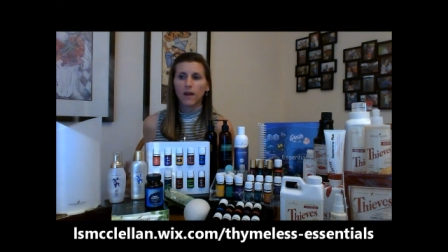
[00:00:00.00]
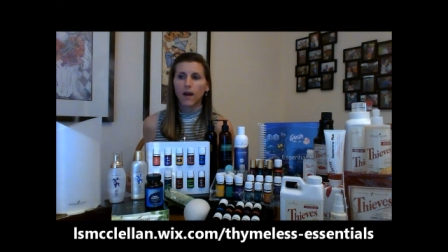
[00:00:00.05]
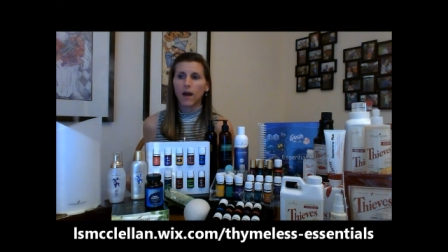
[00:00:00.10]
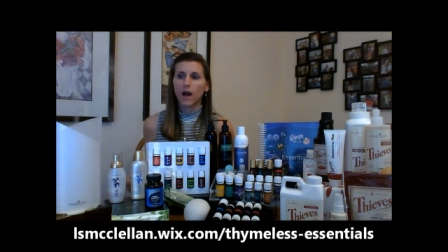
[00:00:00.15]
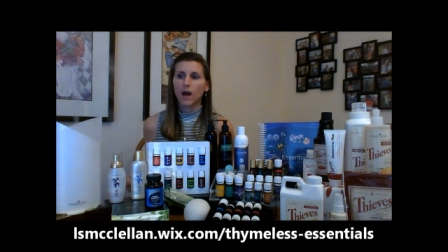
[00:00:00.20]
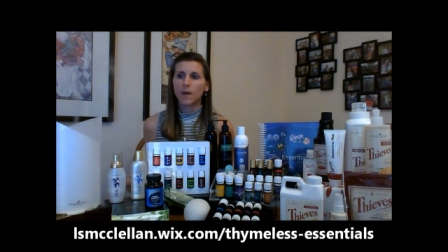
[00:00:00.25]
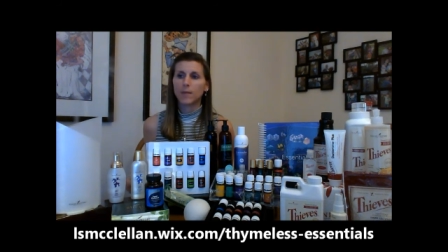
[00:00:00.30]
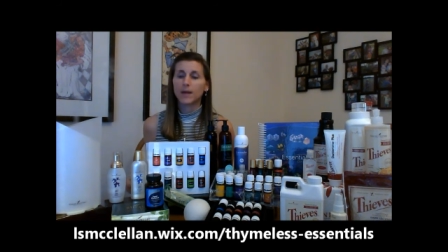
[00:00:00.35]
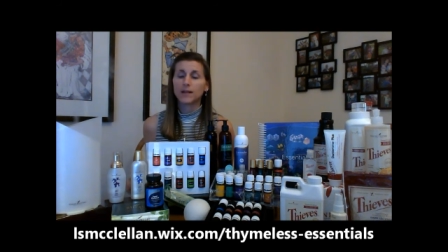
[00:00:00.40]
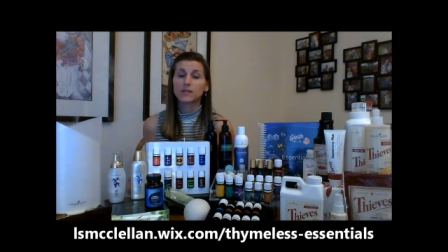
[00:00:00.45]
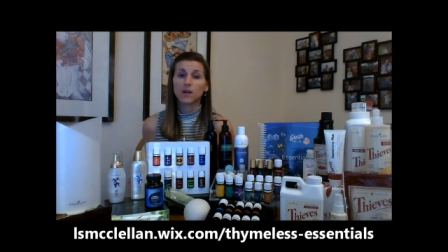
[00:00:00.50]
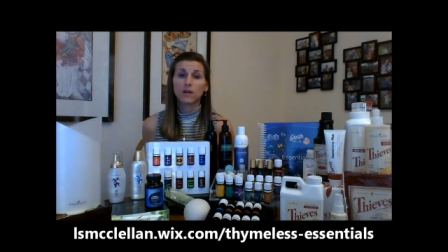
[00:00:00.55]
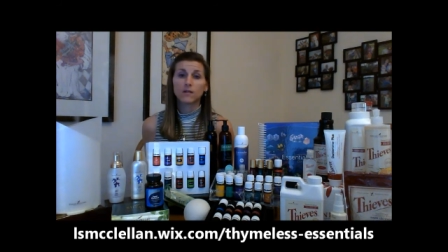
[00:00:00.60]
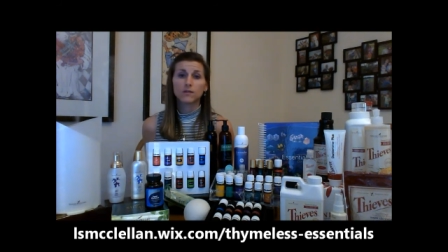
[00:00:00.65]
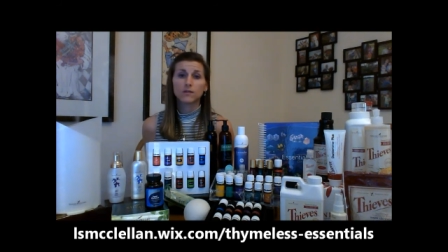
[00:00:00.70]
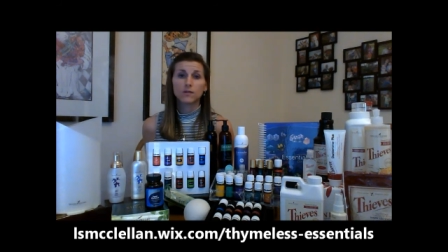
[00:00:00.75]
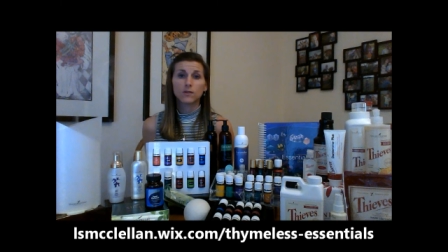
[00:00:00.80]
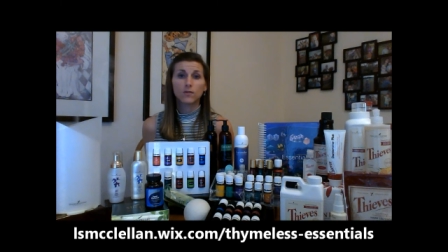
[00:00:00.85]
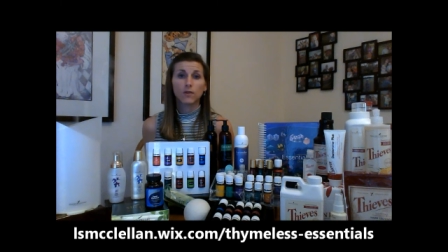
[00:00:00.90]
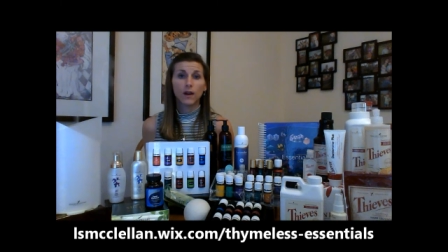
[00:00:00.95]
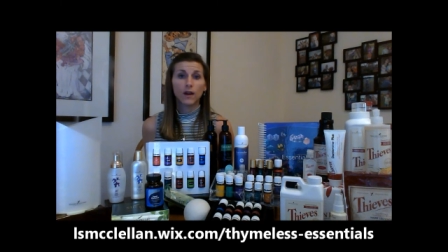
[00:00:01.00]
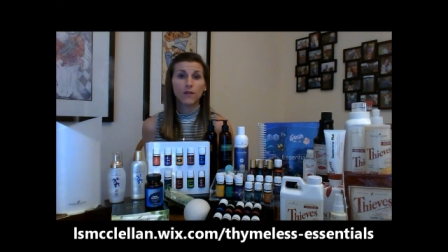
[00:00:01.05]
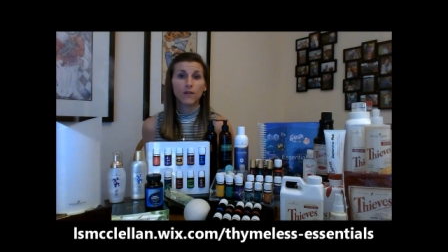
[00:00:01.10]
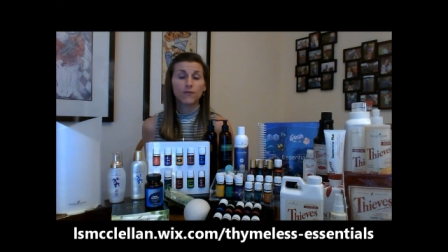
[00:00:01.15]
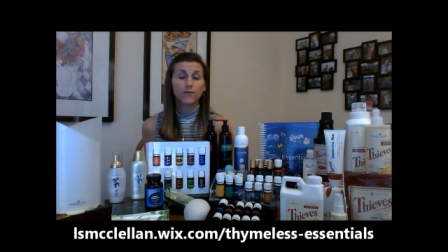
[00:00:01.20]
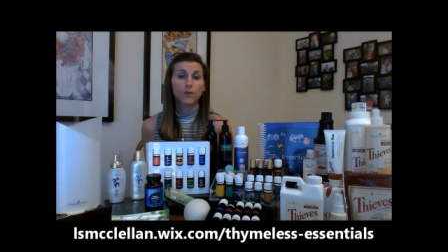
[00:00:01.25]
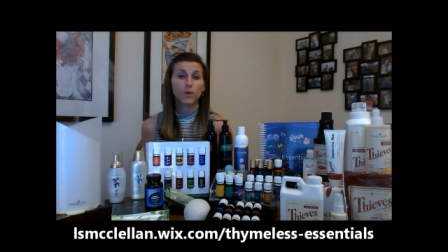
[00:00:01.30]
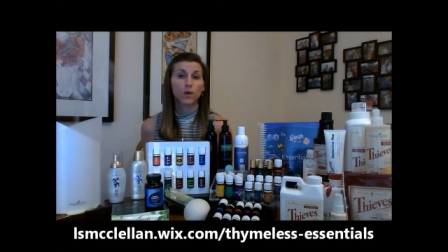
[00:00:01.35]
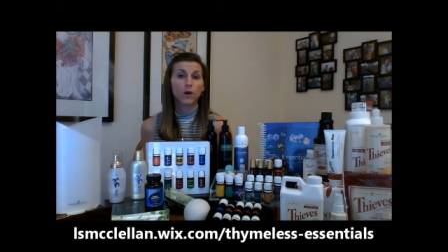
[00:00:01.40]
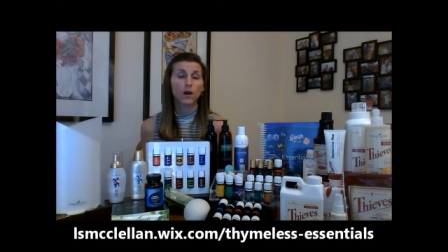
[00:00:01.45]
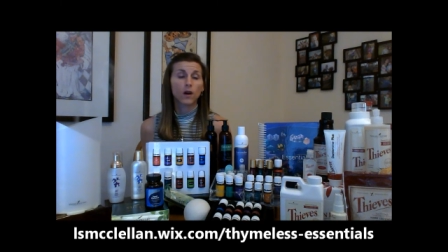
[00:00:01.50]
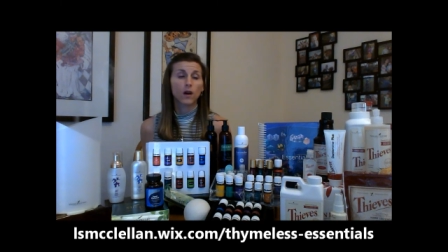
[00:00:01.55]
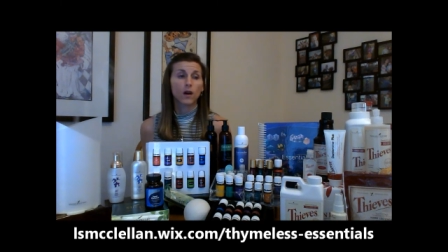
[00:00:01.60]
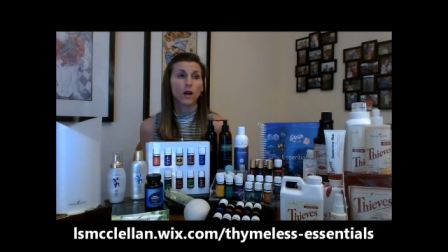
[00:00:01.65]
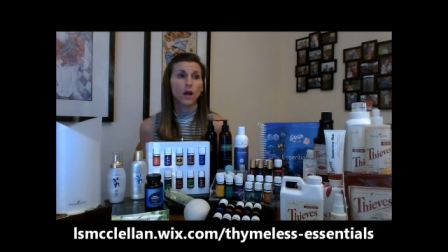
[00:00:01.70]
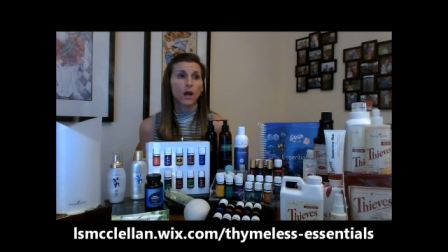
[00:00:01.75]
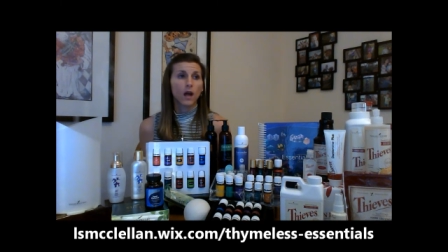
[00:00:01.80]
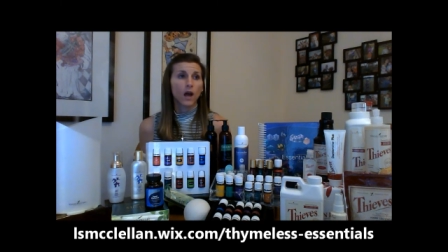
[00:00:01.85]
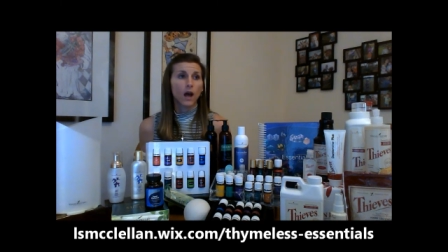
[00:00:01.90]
It's also great for